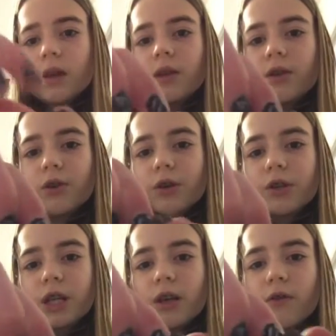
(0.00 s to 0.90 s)
And you're going to
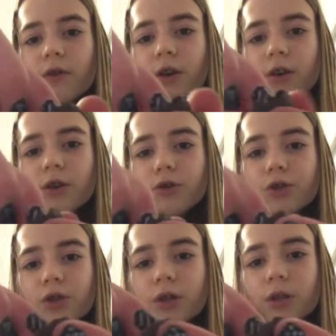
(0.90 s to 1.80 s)
take your finger and you're
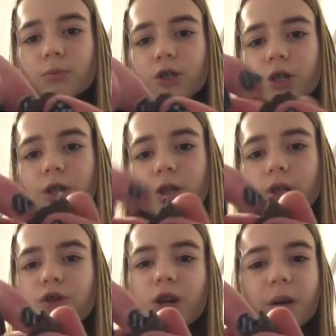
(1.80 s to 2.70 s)
just going to smush it.
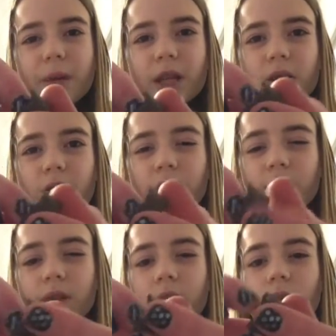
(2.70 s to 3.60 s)
Try to make it all
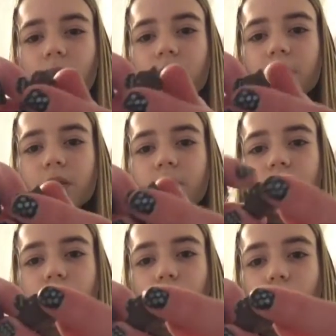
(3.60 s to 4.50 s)
even. It doesn't
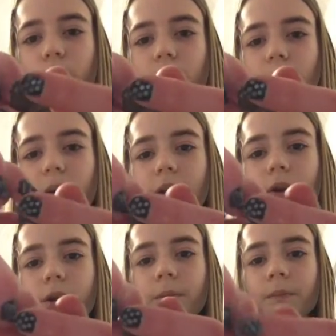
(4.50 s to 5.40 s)
totally matter.
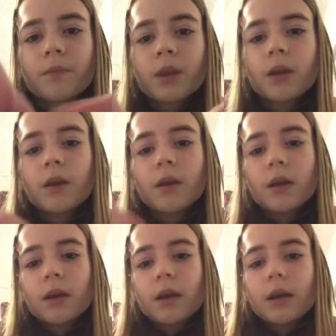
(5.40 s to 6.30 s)

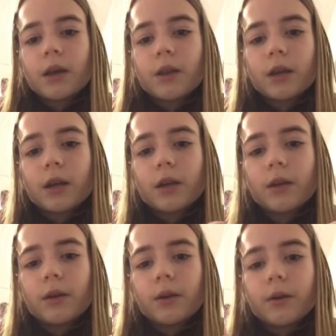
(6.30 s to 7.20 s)
And
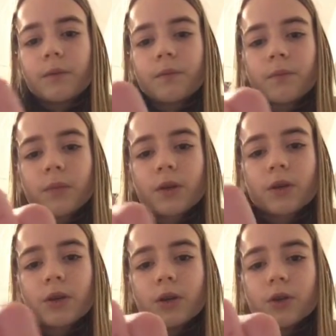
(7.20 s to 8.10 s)
then
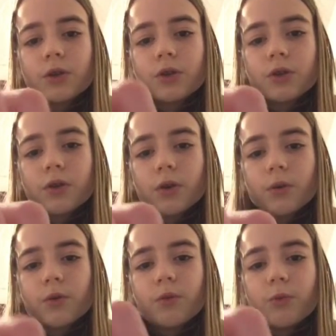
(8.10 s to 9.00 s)
just go
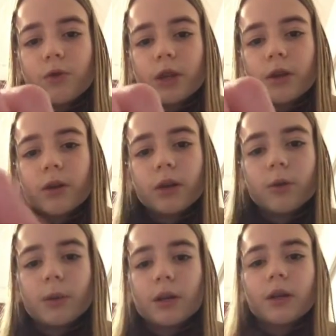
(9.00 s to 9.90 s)
smooth it out a little
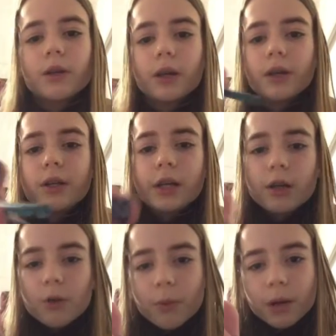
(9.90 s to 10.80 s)
bit. And then take
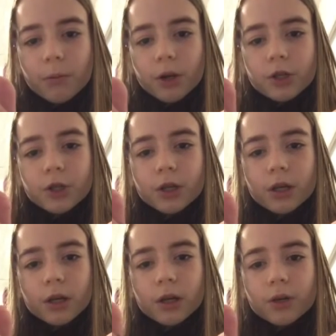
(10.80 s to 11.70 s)
your paintbrush.
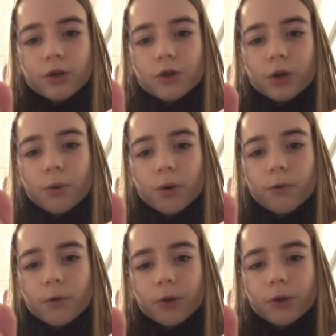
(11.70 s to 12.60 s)
Just go
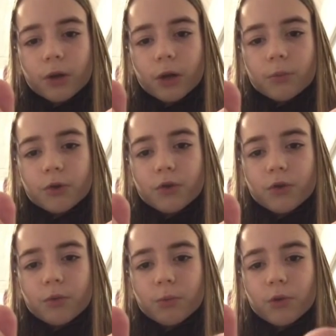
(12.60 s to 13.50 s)
over the top.
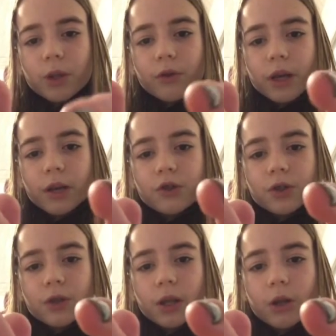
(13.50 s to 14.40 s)
Just smooth out the
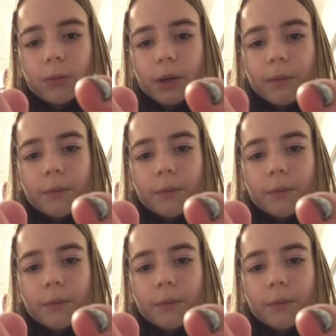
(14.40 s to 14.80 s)
edges a little bit.